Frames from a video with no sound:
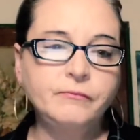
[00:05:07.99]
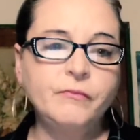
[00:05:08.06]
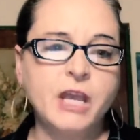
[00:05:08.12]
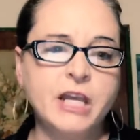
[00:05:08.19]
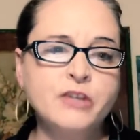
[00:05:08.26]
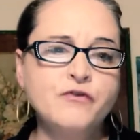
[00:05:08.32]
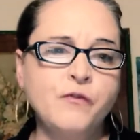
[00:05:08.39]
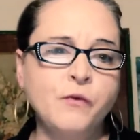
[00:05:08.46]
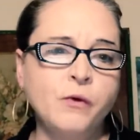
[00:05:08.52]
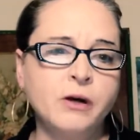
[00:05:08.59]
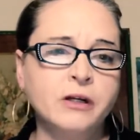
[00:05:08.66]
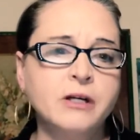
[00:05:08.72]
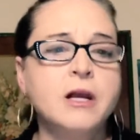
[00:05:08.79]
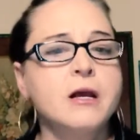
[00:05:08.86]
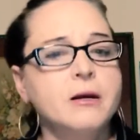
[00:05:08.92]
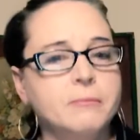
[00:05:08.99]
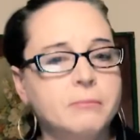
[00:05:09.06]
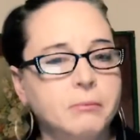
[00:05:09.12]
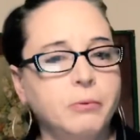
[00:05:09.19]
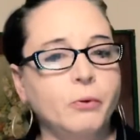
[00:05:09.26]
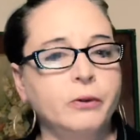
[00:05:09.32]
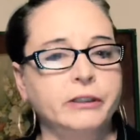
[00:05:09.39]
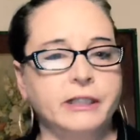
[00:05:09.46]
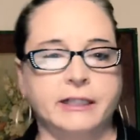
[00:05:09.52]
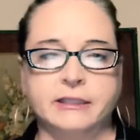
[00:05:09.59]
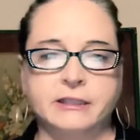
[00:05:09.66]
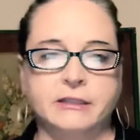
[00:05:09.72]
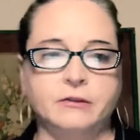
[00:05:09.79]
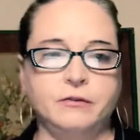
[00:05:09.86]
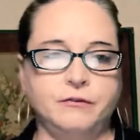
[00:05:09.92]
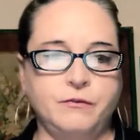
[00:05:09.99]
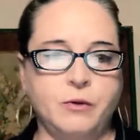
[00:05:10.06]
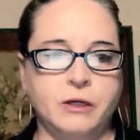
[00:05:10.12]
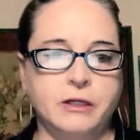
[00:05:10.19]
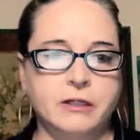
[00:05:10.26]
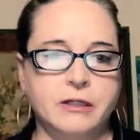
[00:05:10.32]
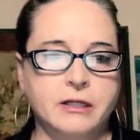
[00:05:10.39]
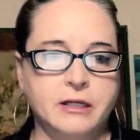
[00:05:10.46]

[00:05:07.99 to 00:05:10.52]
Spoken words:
age 4, born 1904,